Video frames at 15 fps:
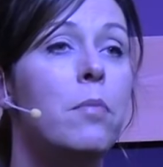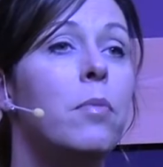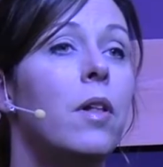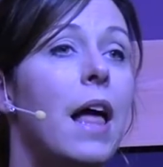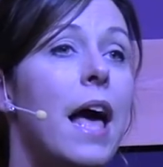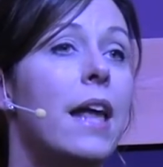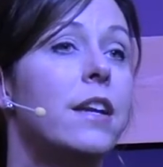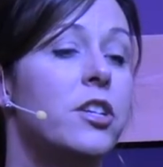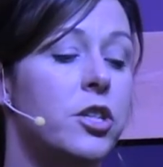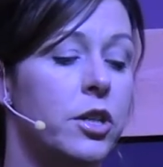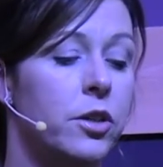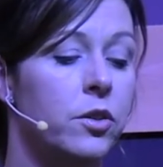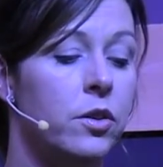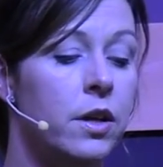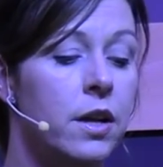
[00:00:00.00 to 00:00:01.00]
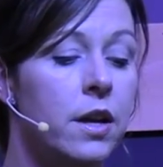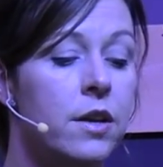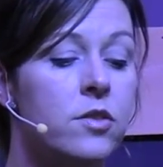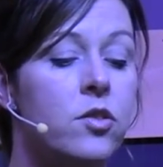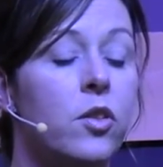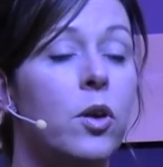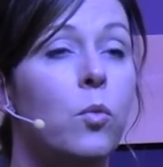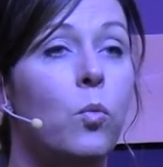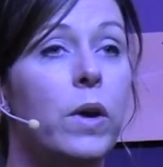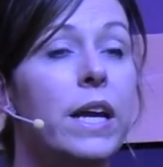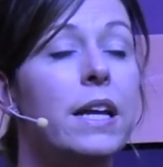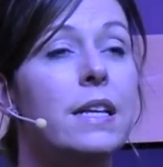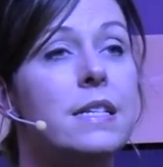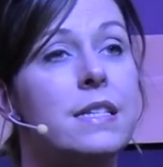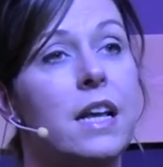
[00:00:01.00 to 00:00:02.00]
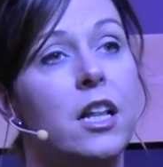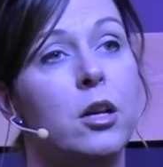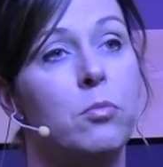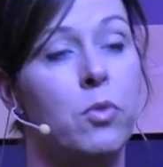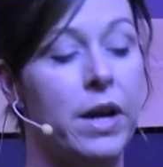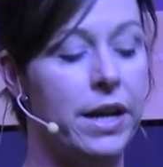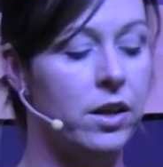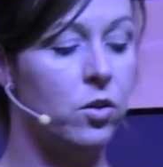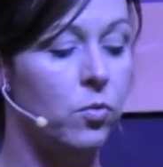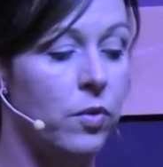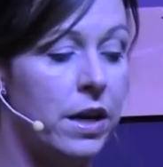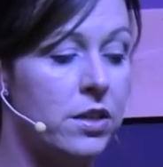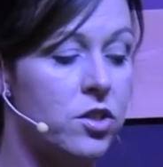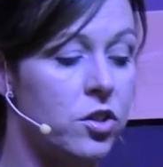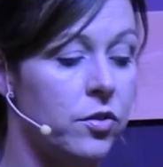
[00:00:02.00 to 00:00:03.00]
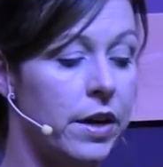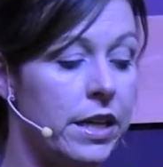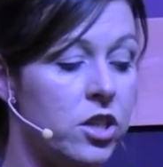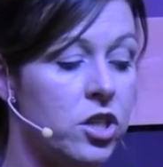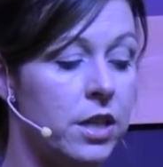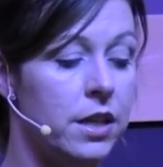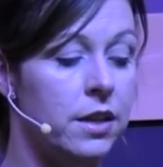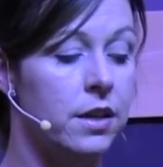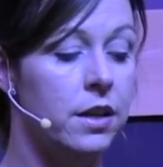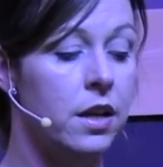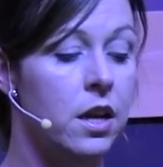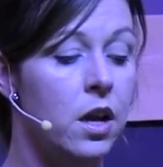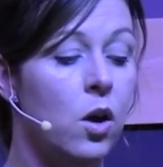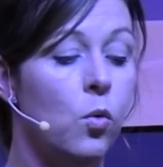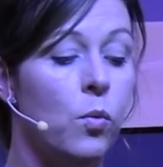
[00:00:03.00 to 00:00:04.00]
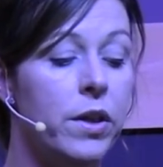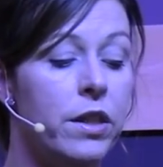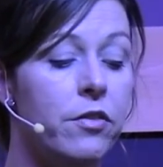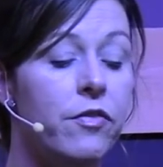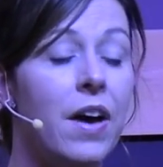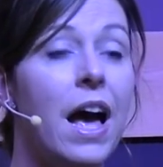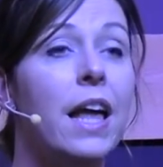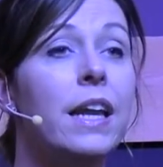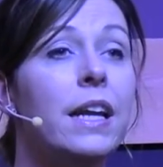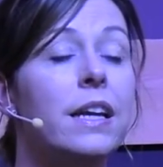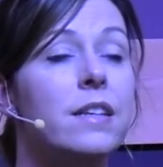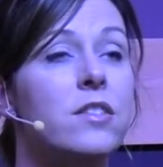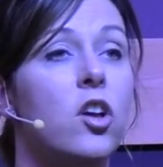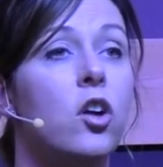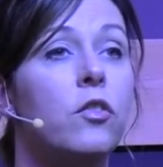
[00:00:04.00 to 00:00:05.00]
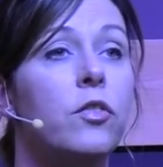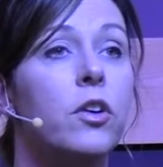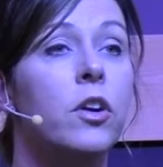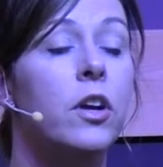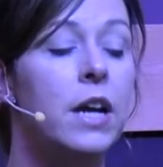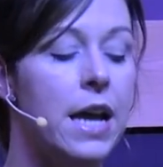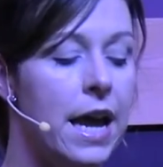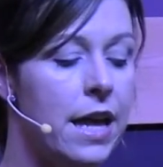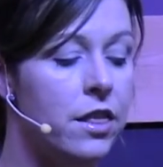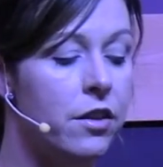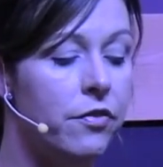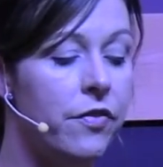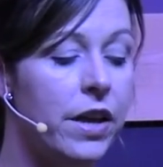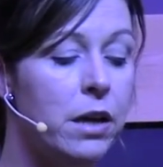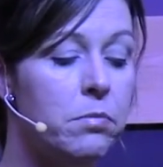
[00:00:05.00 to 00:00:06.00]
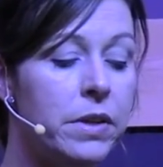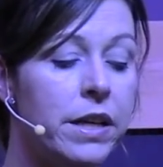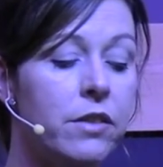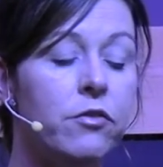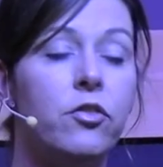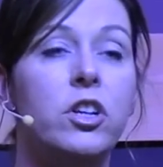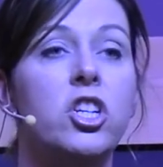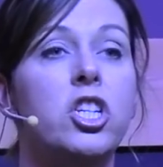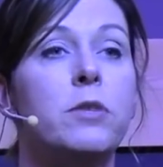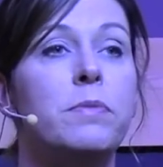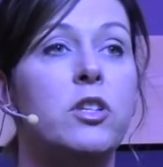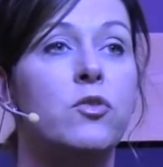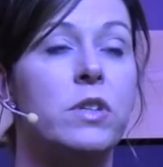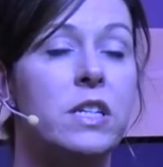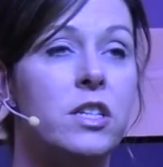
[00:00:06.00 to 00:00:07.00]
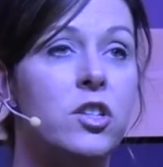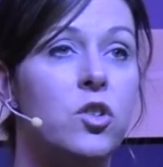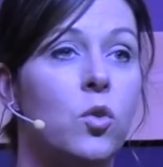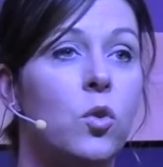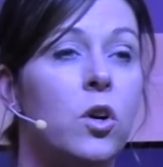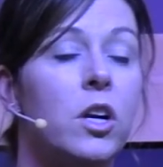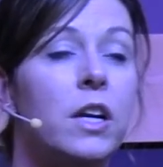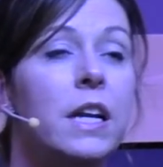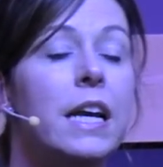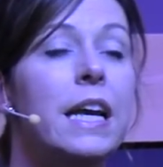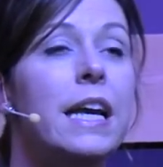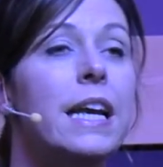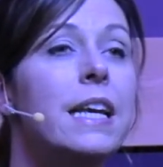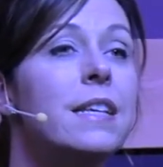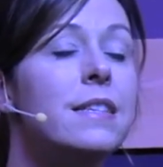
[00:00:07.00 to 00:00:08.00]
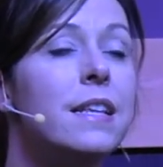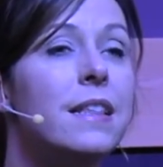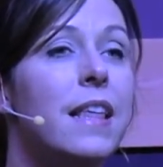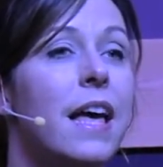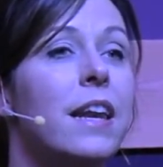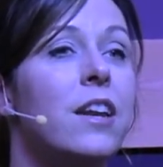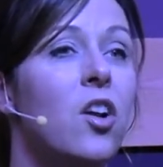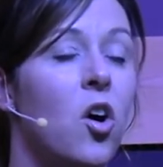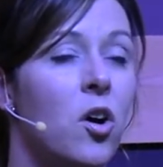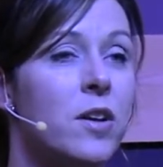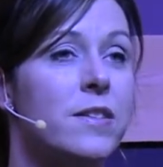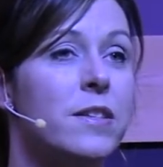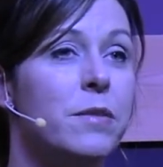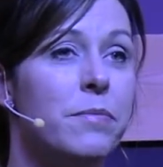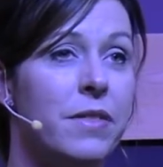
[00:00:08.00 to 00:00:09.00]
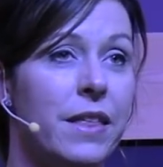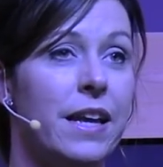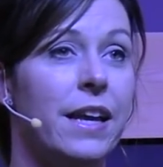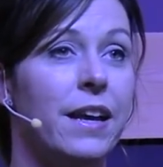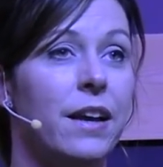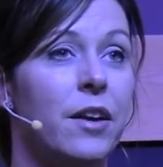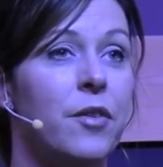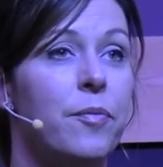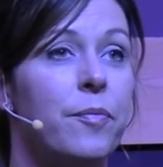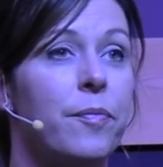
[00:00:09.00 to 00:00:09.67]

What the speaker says: humble attitude so that we can celebrate restoration. When the fighting is over and the family and friendship is restored, isn't that an awesome thing?